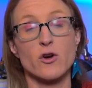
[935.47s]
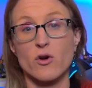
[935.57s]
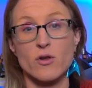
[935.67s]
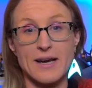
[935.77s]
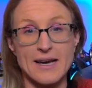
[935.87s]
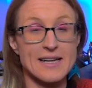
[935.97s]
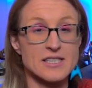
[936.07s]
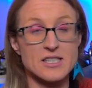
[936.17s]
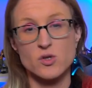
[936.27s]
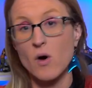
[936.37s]
her like an
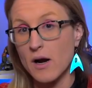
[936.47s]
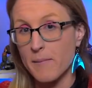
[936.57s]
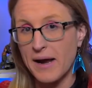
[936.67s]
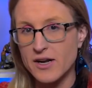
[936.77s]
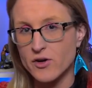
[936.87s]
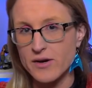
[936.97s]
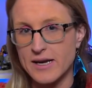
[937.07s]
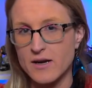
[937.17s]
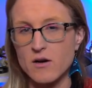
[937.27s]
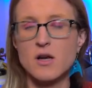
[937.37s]
ensign to a commander
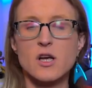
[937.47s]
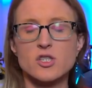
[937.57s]
here.